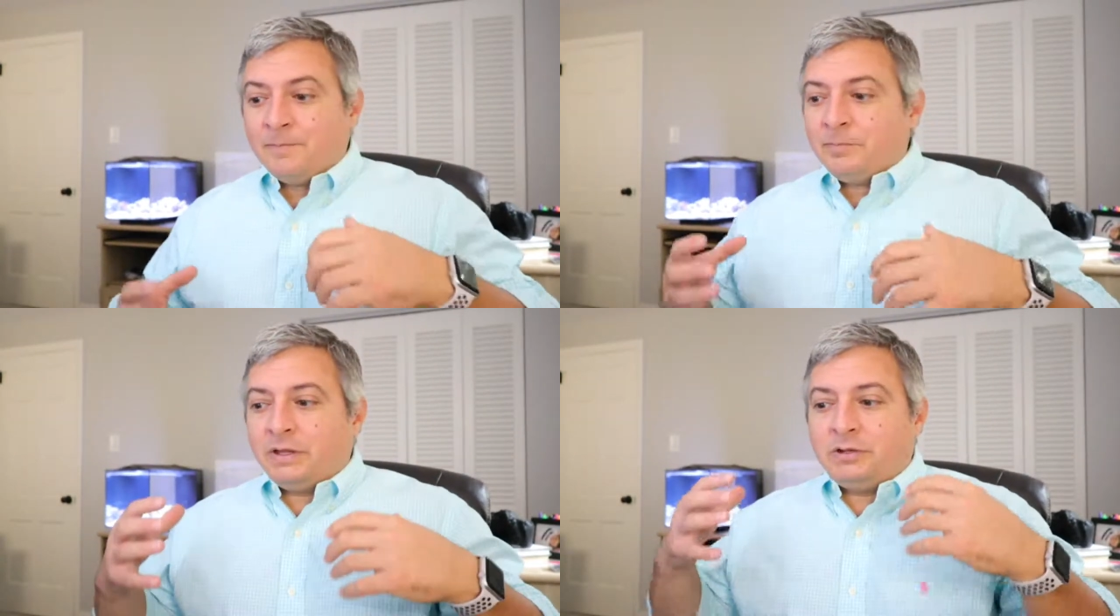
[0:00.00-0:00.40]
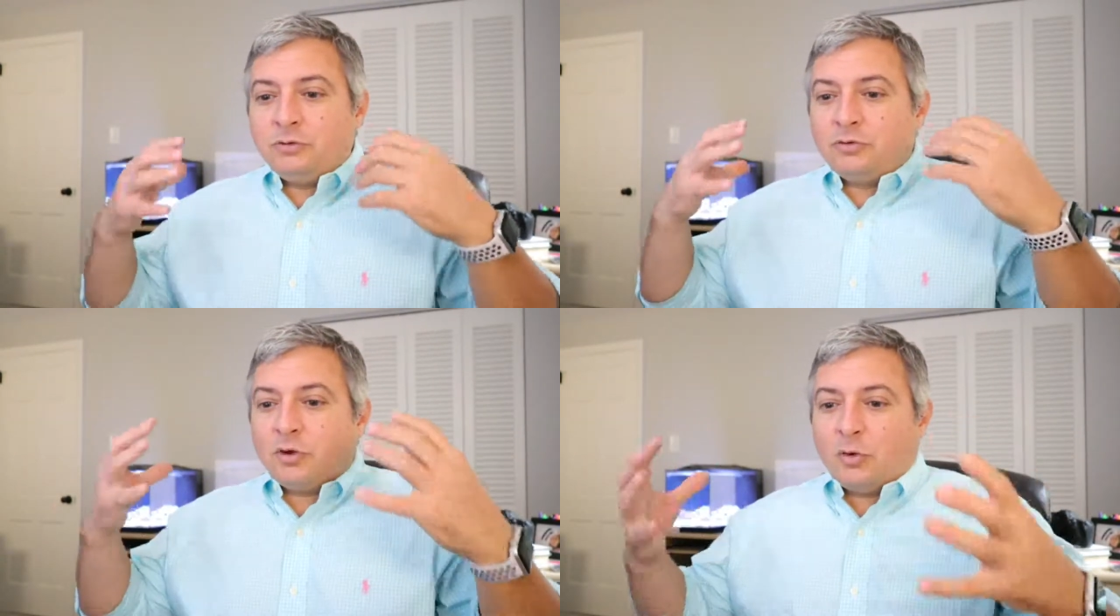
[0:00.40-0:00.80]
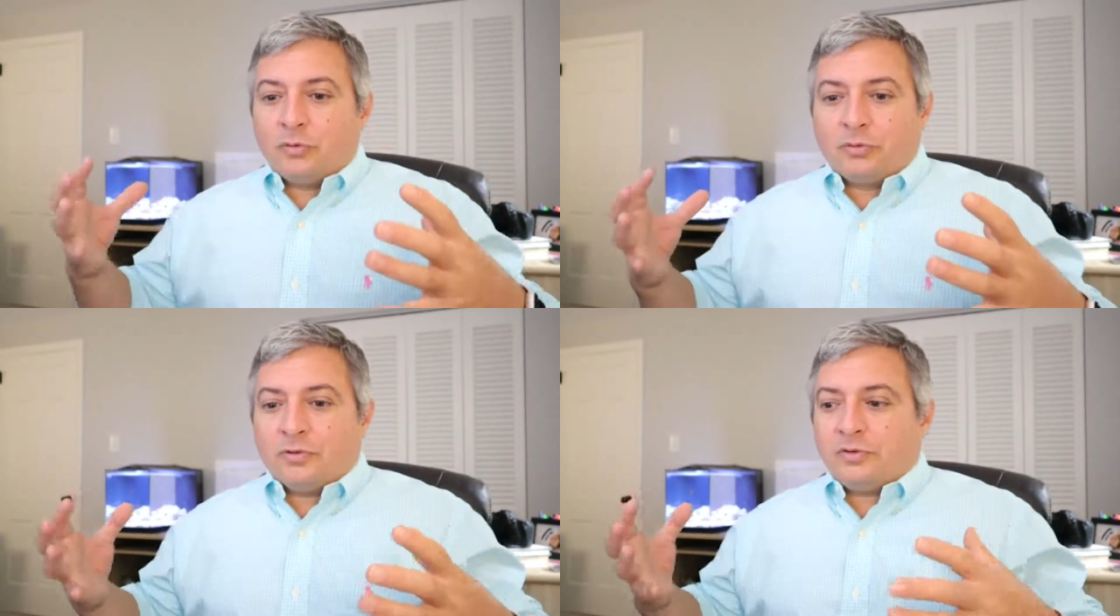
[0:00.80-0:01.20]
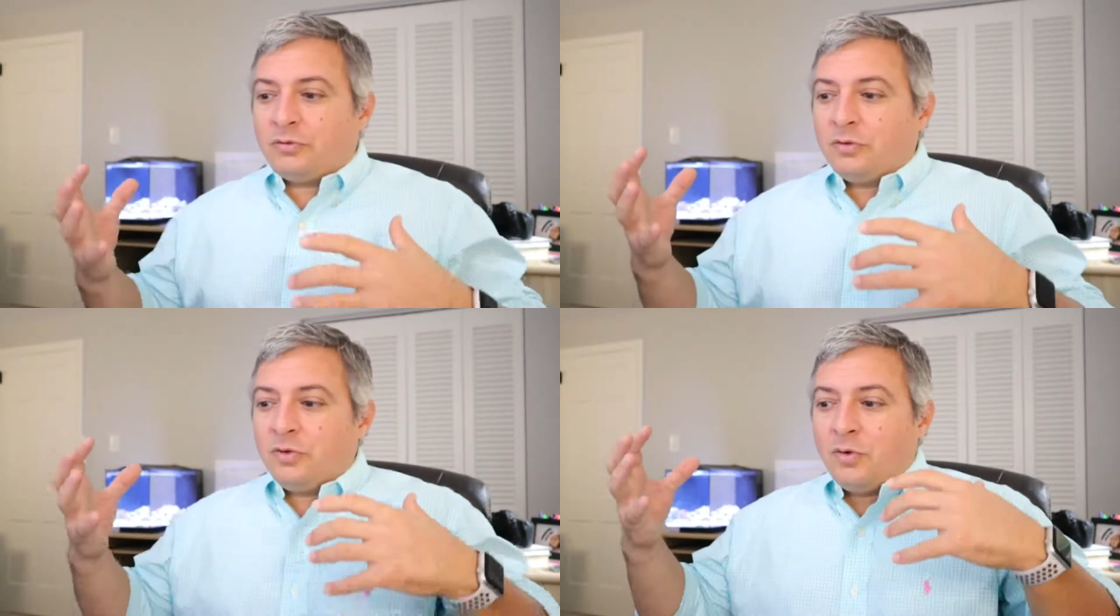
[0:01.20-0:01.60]
Like you go through this
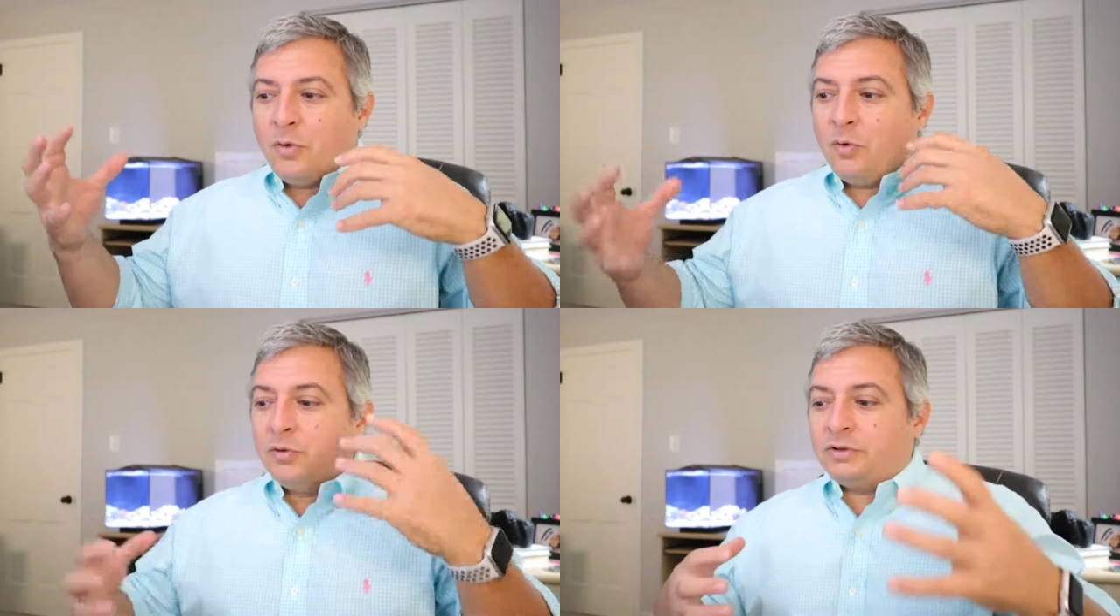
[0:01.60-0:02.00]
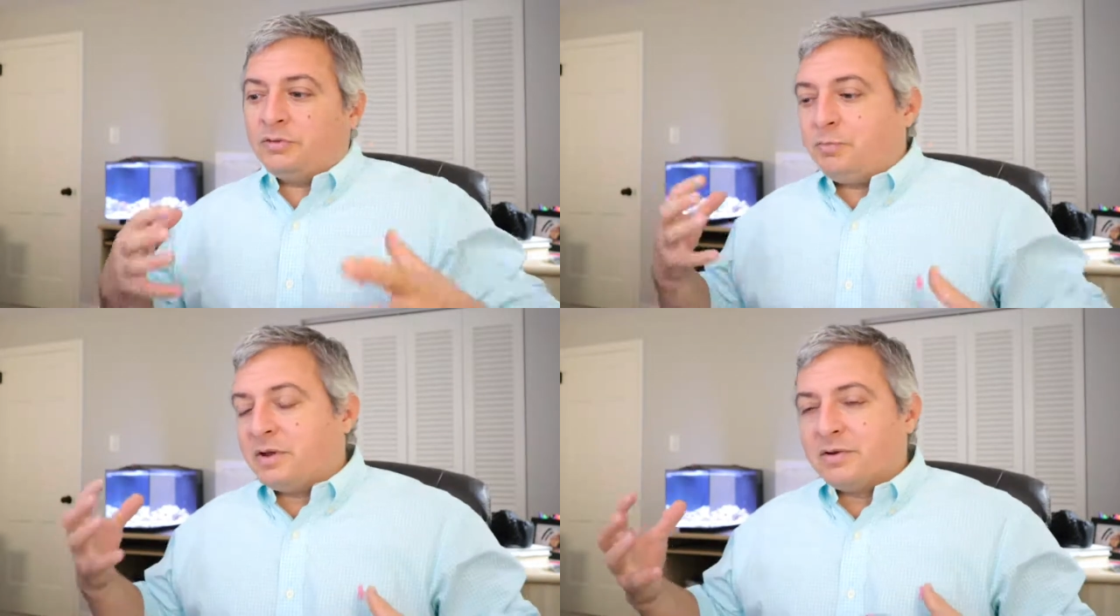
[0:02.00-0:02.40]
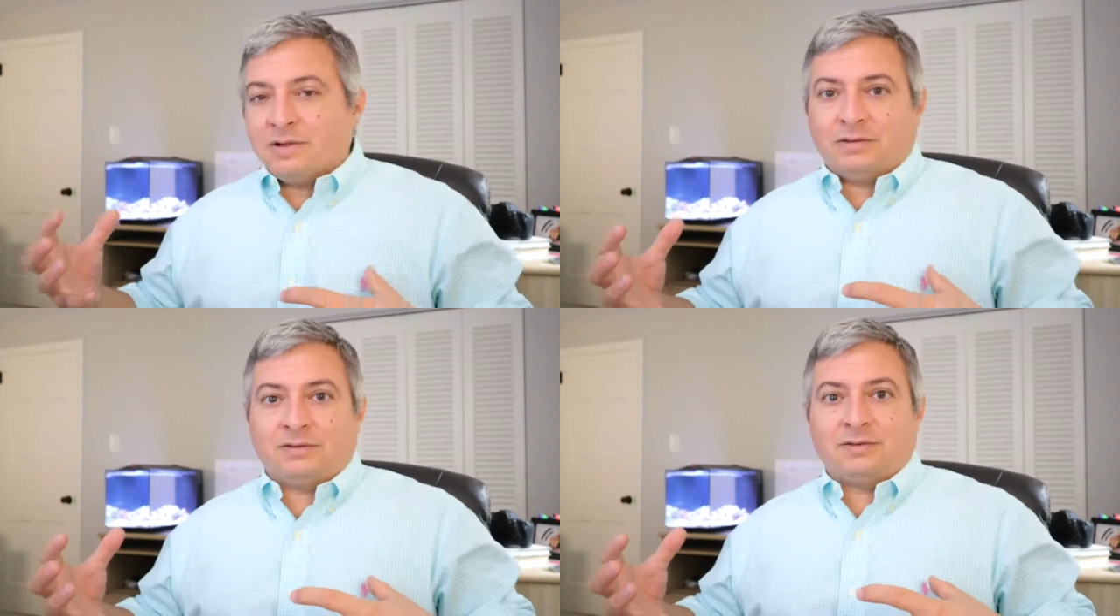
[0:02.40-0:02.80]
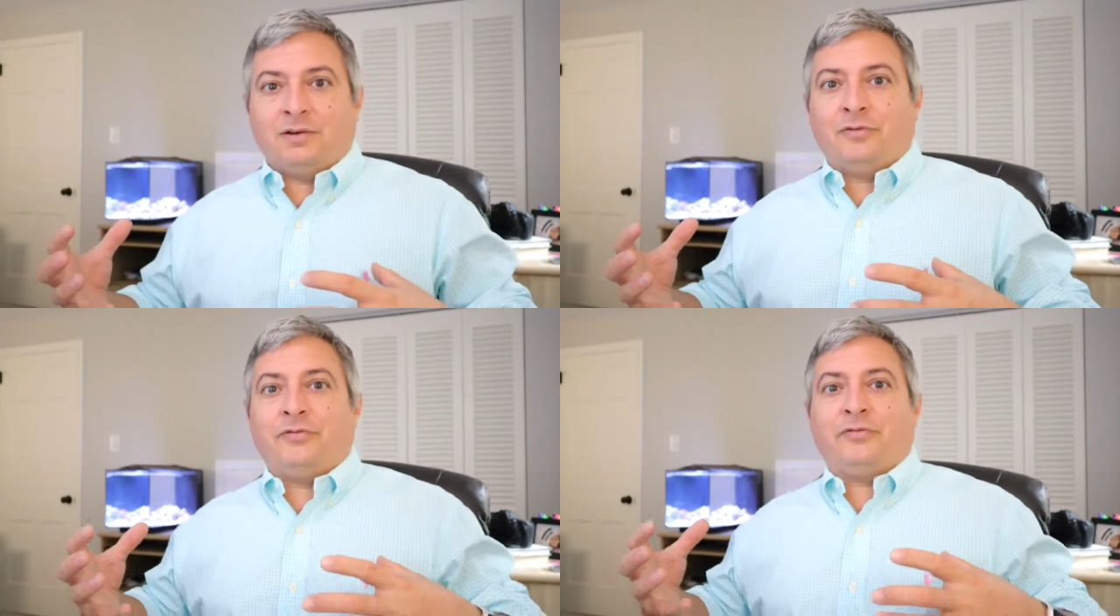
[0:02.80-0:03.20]
whole experience
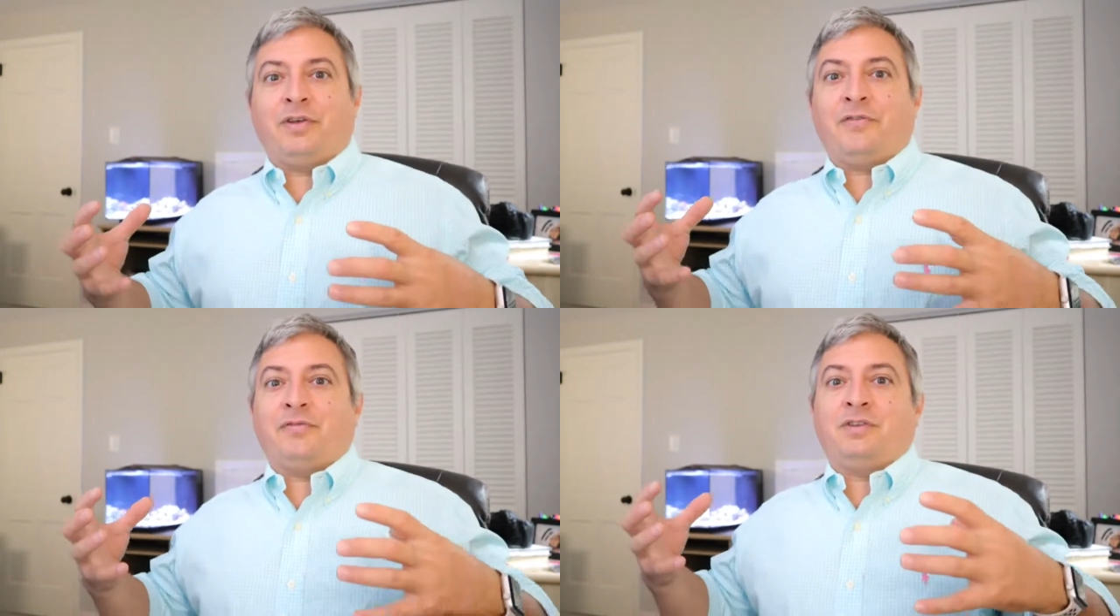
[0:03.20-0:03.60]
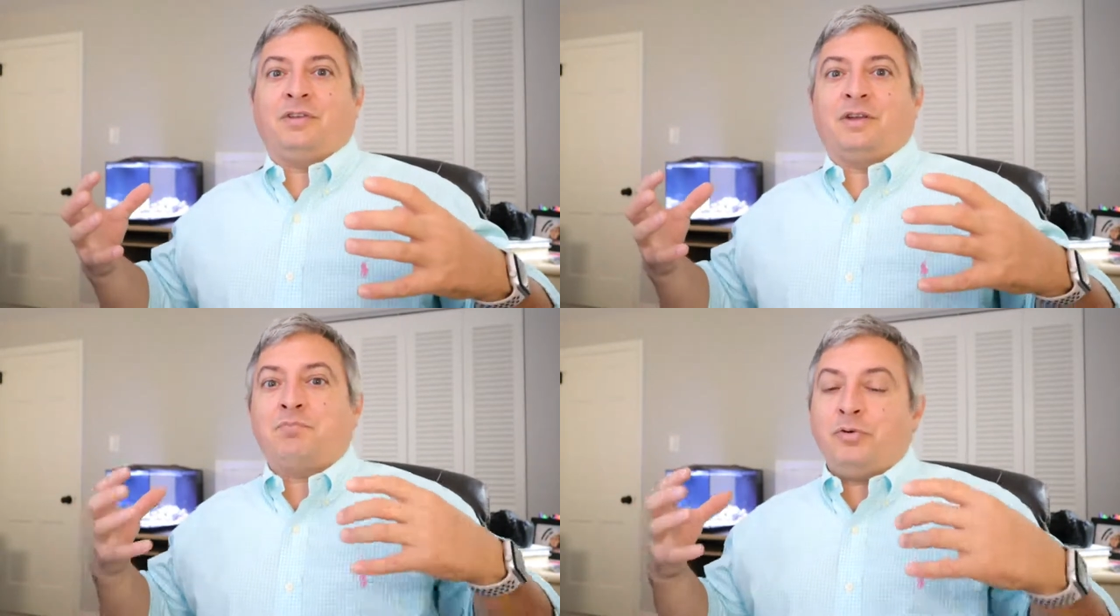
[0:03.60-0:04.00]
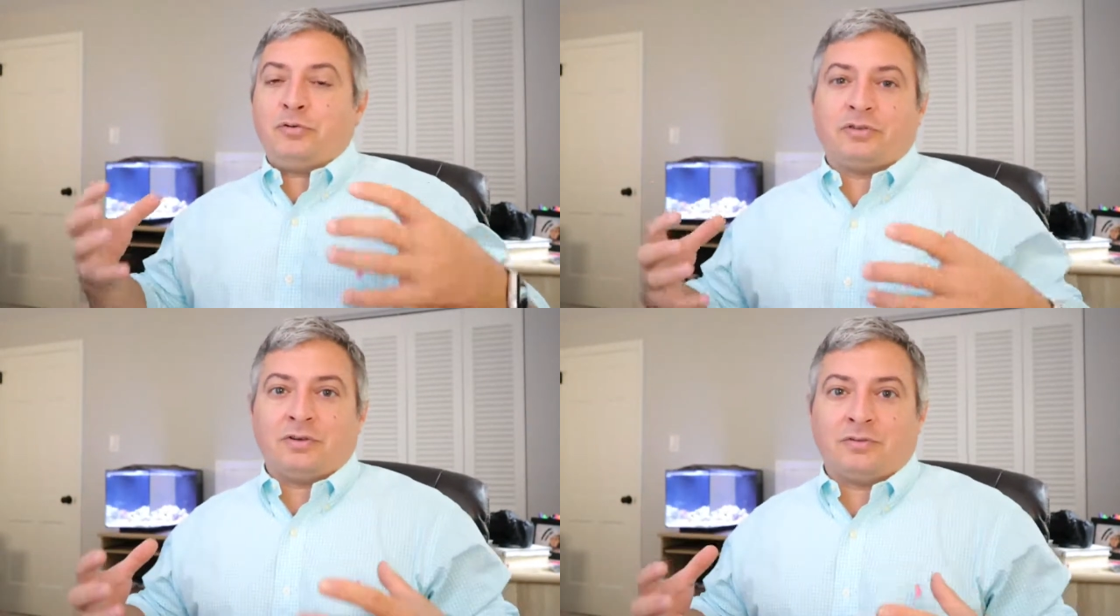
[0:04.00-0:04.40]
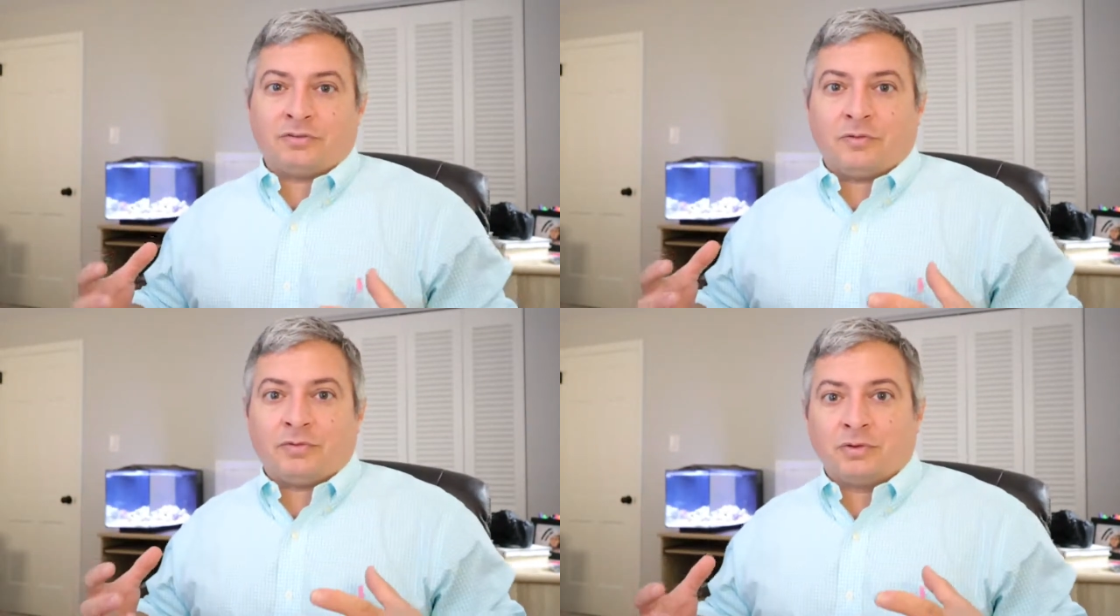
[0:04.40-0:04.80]
of you know, like pushing
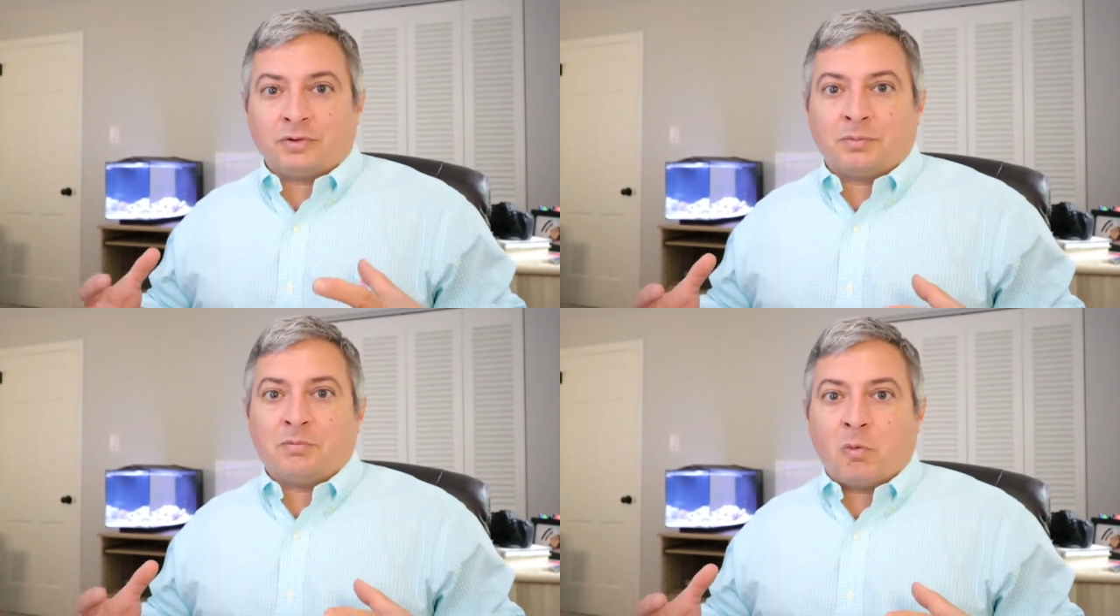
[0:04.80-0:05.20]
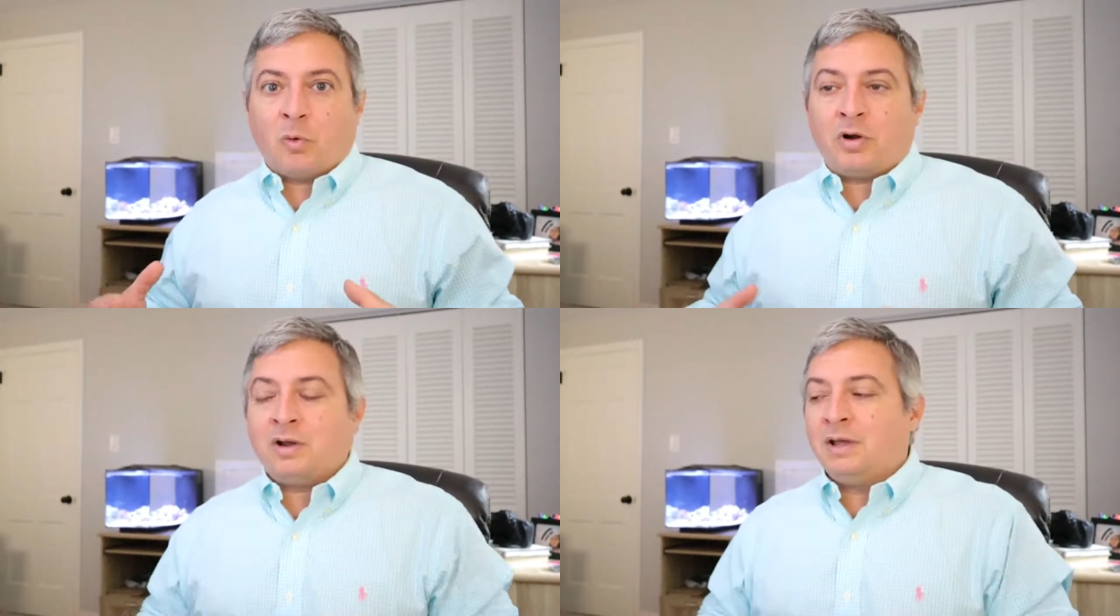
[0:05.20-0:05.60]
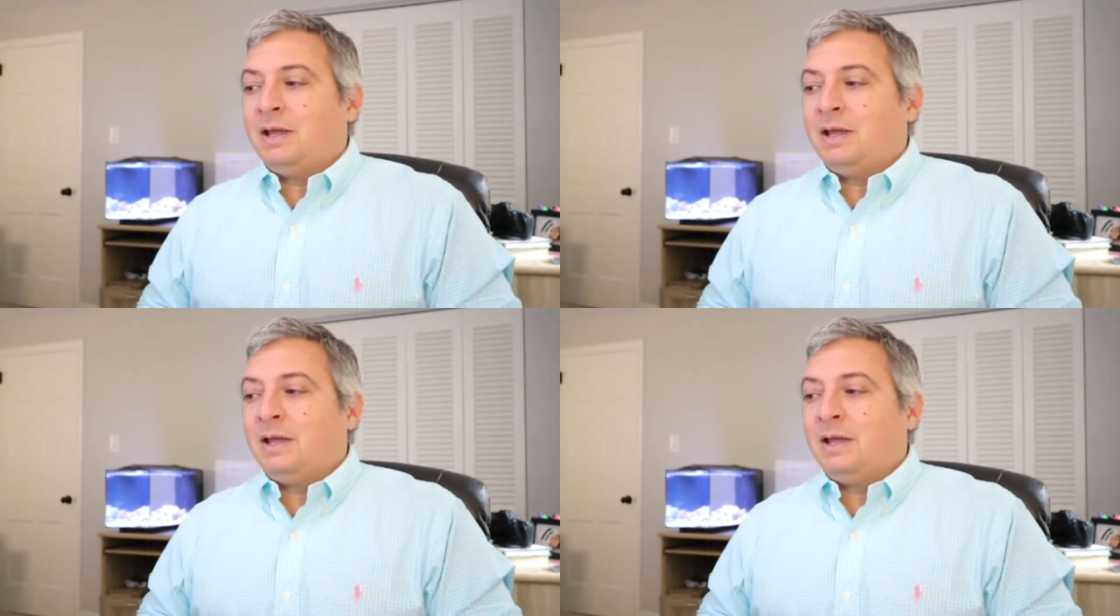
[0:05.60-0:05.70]
yourself a little bit more.